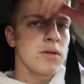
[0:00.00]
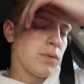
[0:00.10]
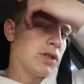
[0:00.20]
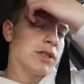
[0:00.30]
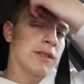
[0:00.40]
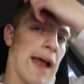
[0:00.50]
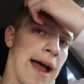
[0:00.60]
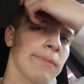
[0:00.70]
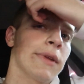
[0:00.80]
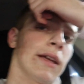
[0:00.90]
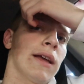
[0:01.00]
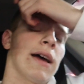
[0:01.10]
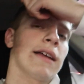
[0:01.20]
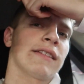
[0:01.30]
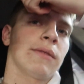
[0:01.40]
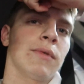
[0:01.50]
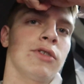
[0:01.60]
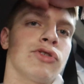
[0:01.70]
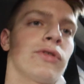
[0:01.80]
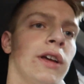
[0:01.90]
We just stopped and got
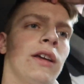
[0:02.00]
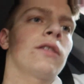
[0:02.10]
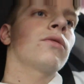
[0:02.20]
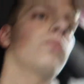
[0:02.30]
something to drink.